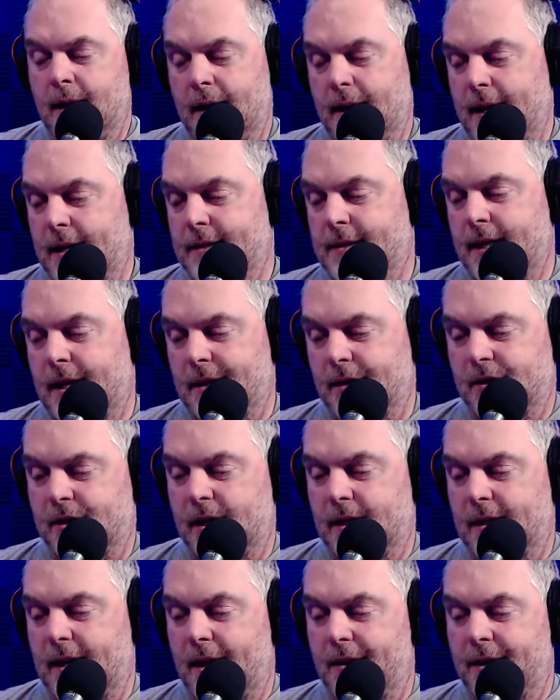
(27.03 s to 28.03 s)
and
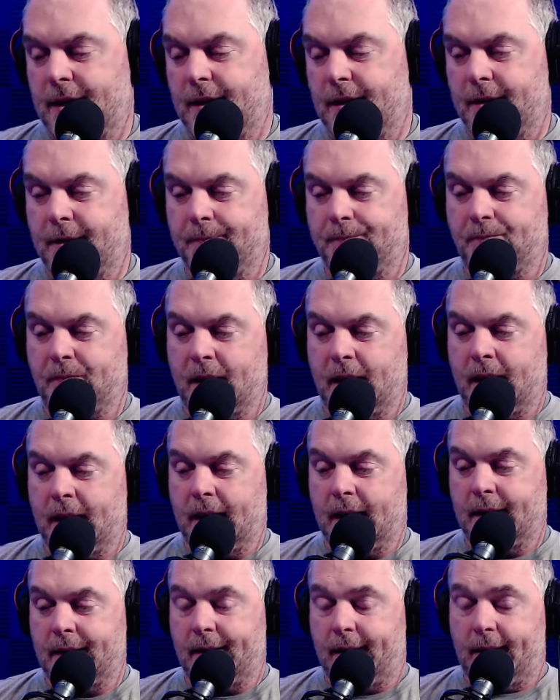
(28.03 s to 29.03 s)
Tennessee down here
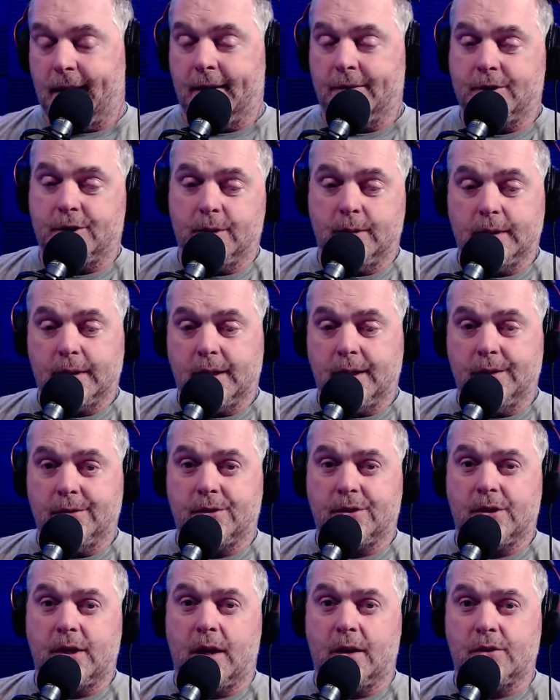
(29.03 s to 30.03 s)
and off to a good
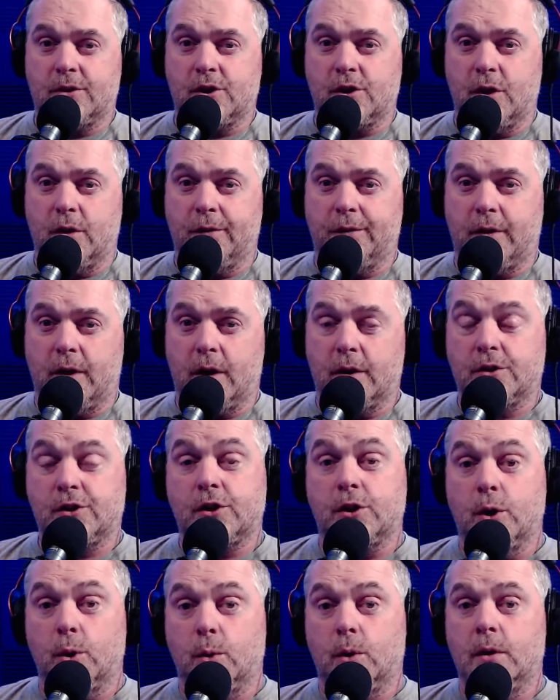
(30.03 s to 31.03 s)
start so far. It's
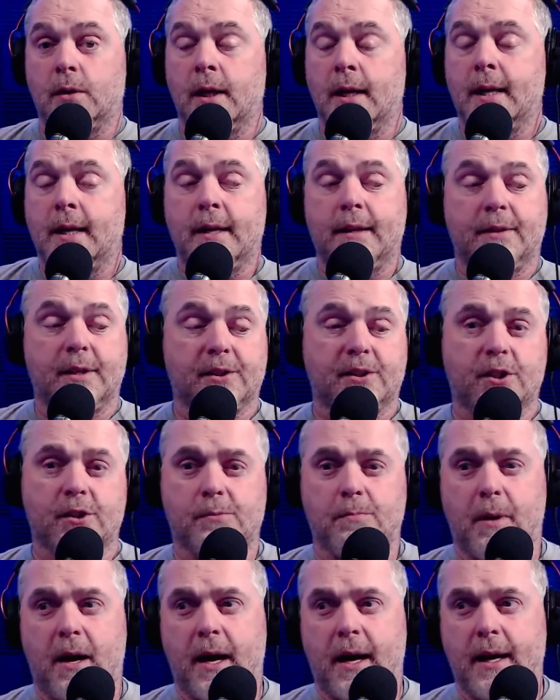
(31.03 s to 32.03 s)
cool. This is
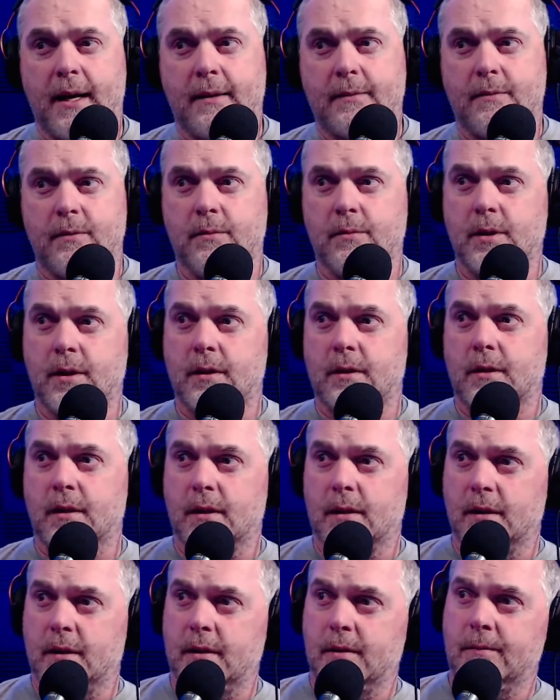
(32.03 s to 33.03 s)
my the
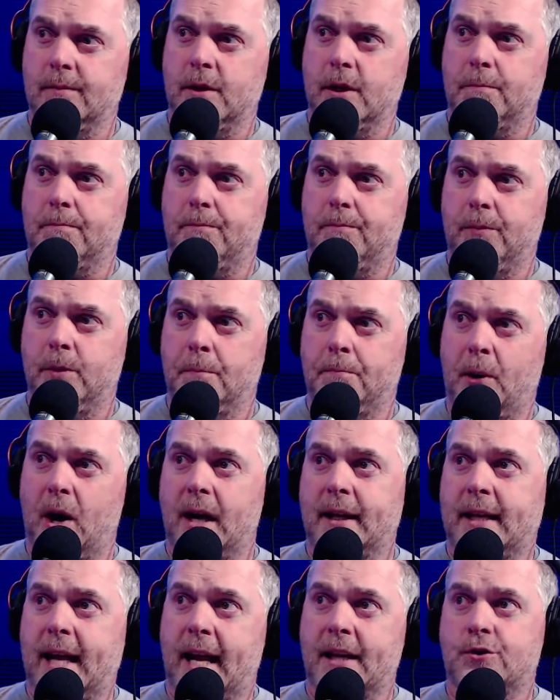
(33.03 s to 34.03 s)
the the, the
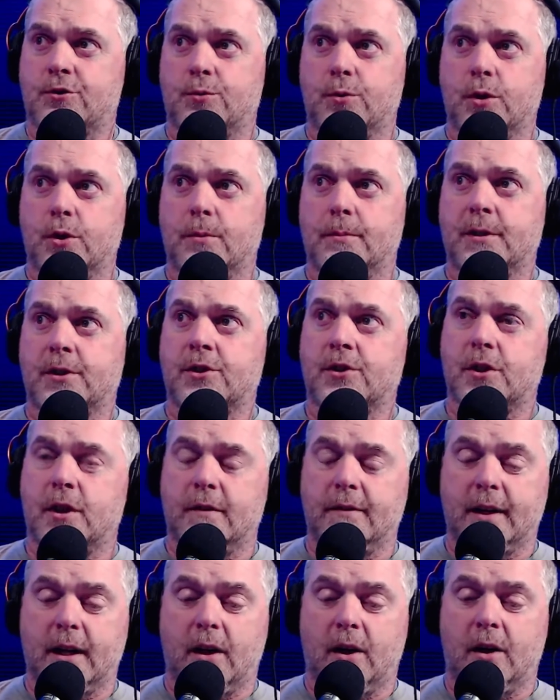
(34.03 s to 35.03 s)
podcast room is
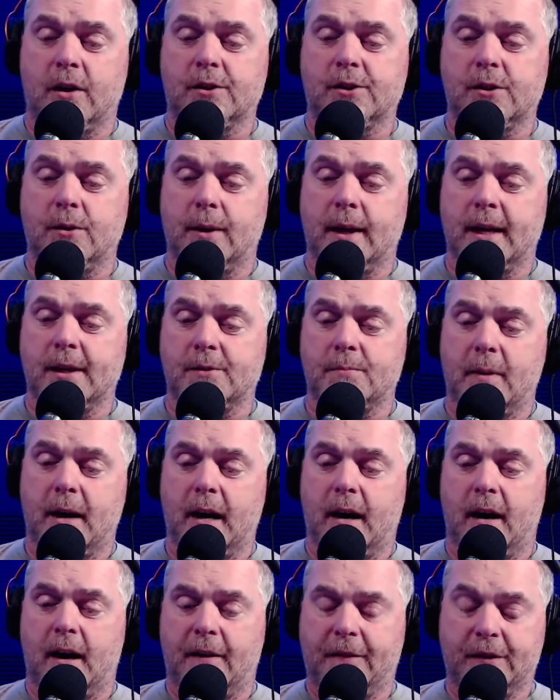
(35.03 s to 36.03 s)
serving also as my
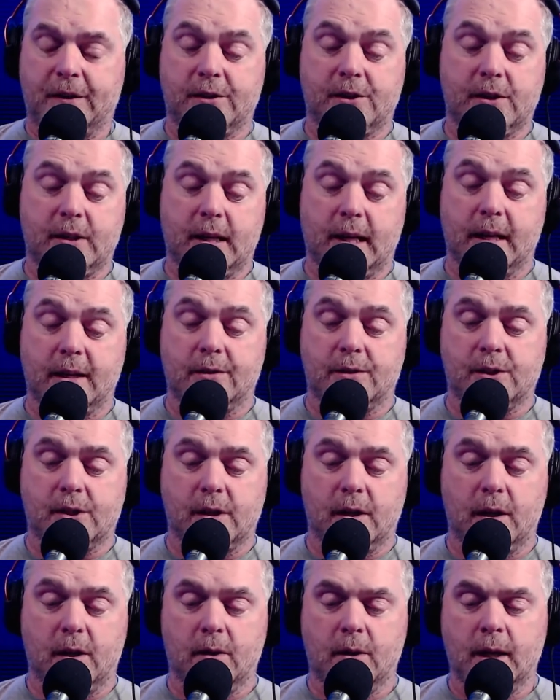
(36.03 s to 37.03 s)
office, and
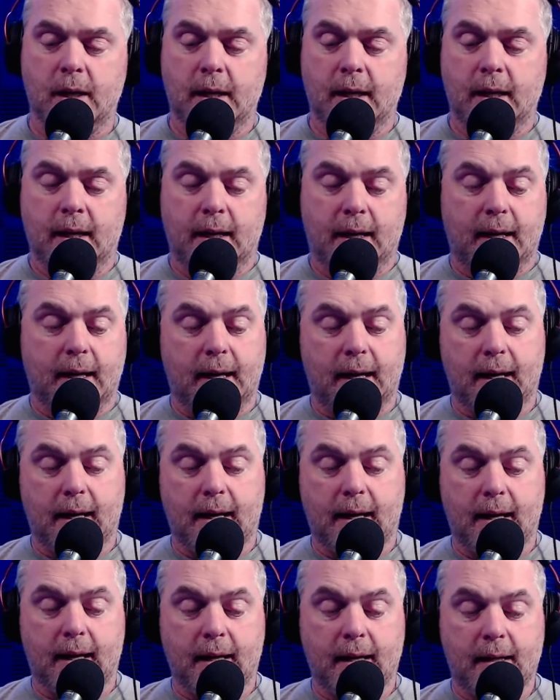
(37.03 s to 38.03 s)
so
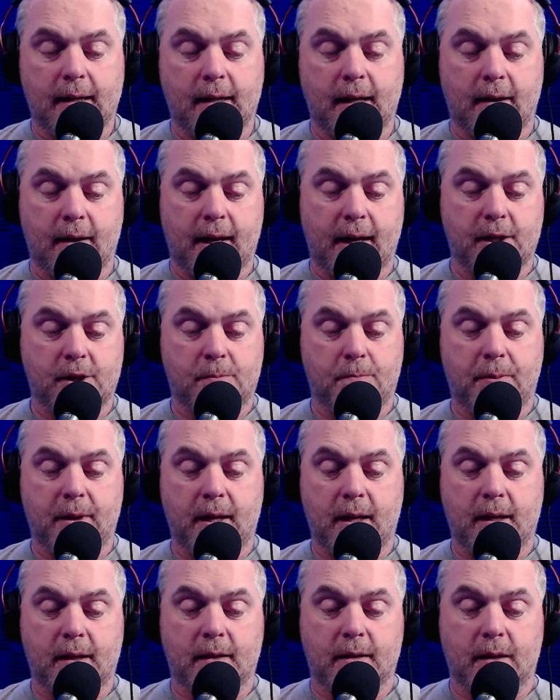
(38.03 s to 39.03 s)
uh, there has
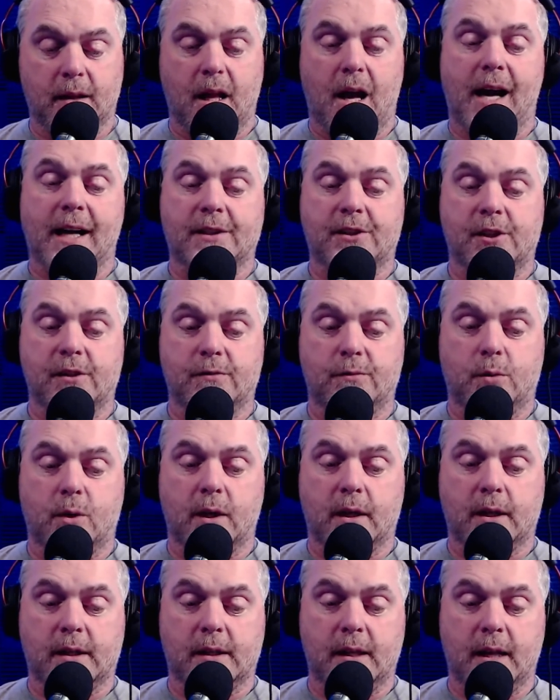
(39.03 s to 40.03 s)
been lots of
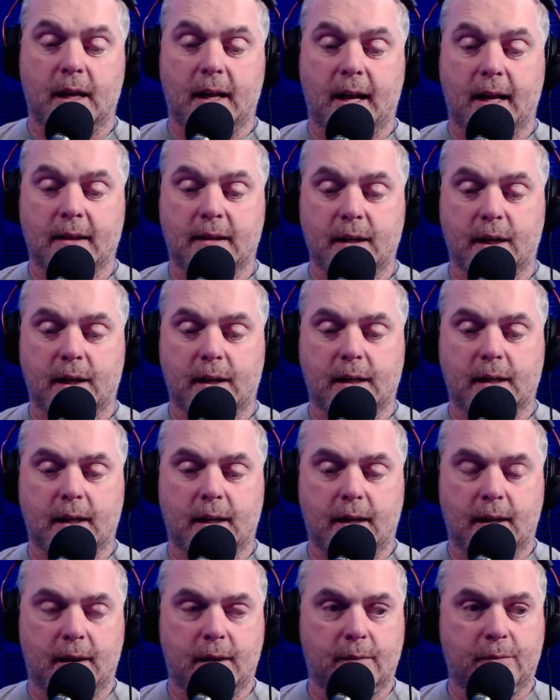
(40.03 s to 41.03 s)
work done. I think
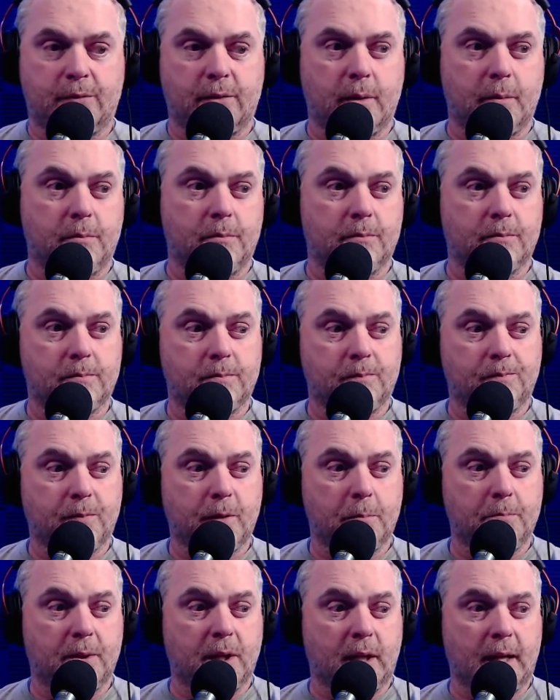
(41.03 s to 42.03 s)
uh, from
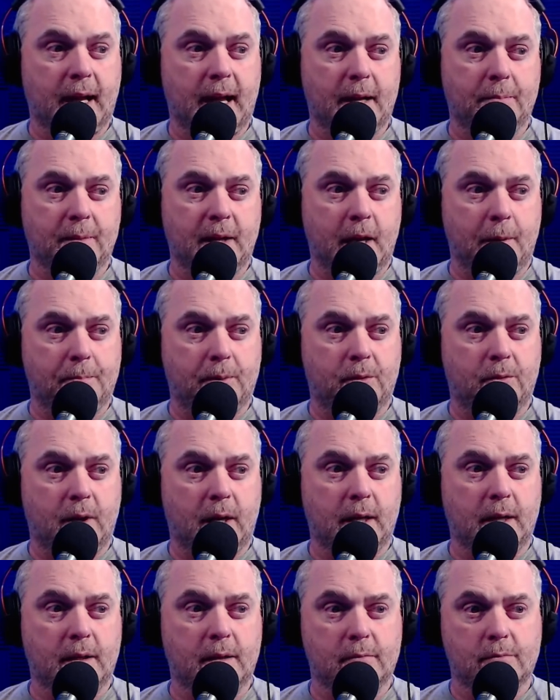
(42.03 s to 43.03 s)
Billy had me up and
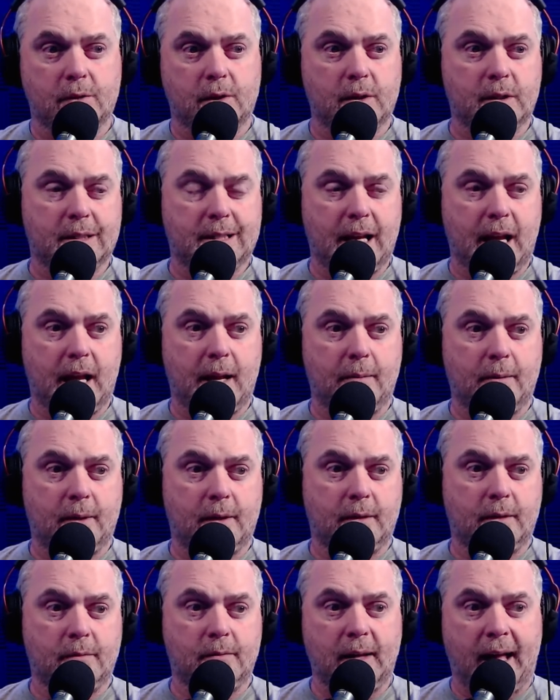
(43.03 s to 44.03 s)
running the day
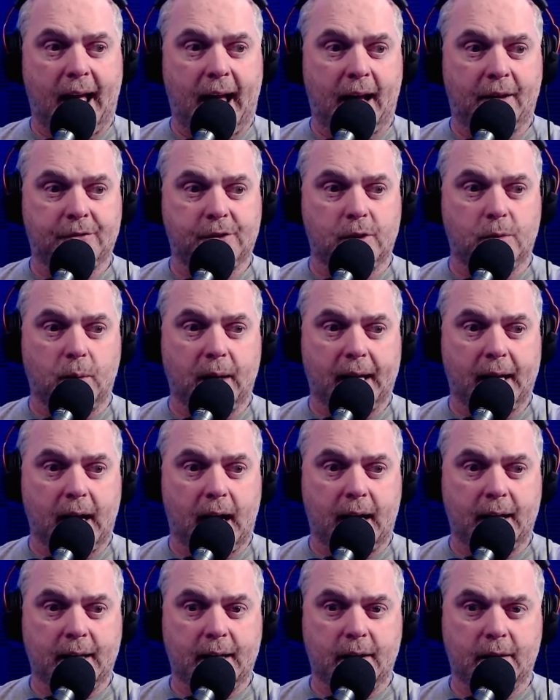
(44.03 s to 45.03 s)
after we
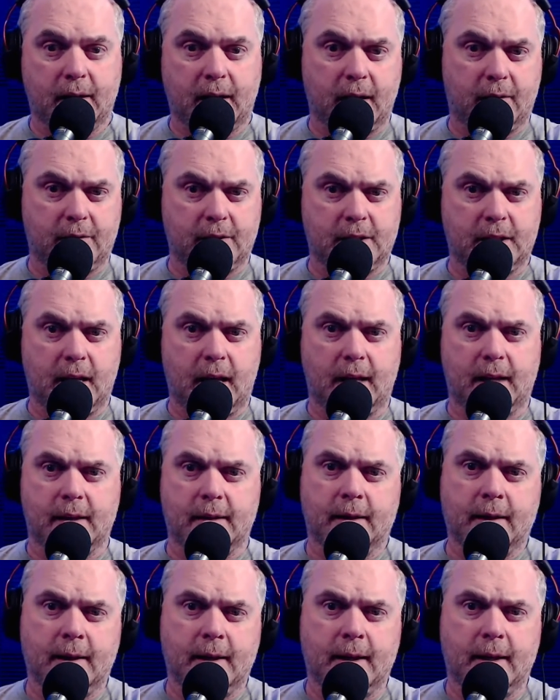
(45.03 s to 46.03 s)
got here, give or take,
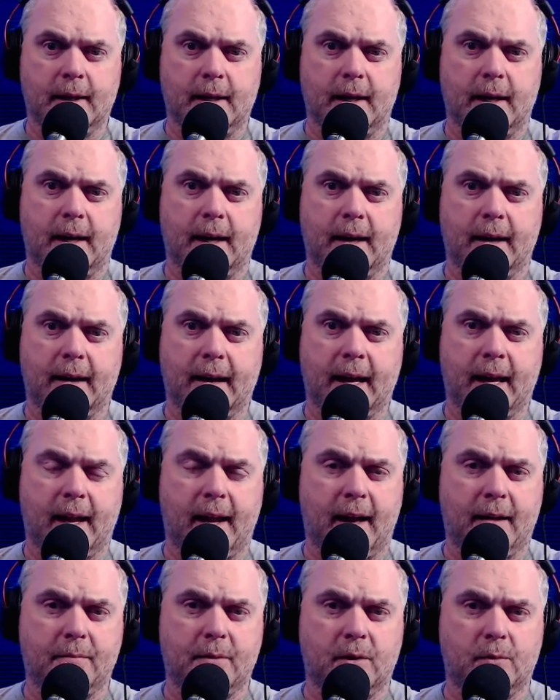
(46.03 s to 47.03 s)
uh, and
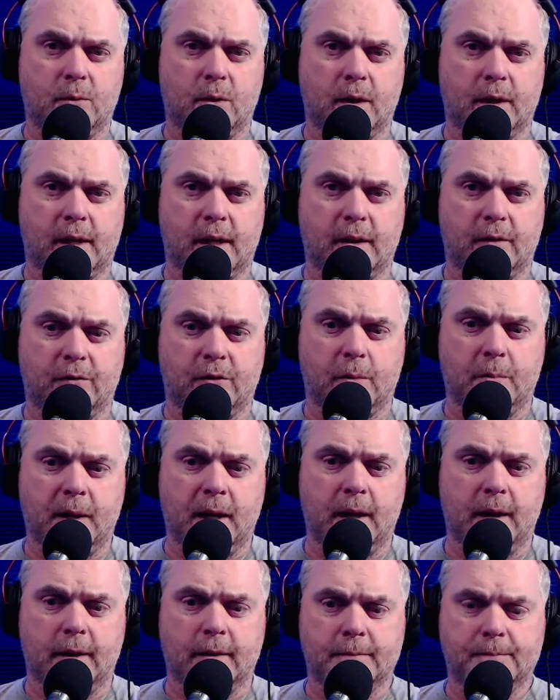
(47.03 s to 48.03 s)
I've been working from
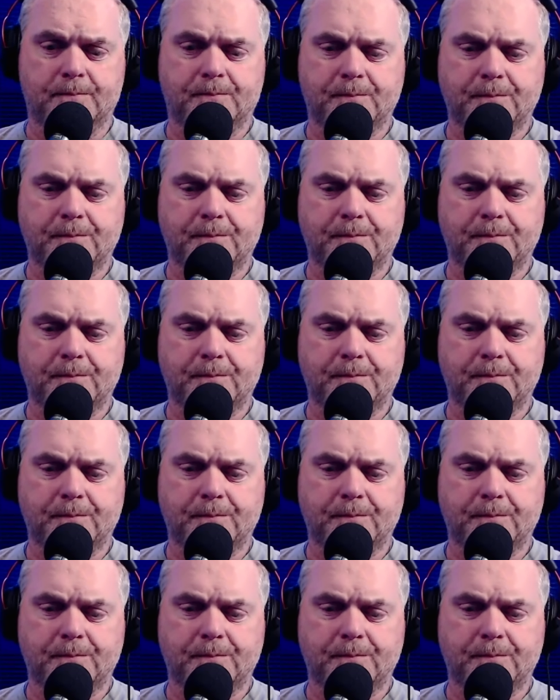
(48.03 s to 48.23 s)
here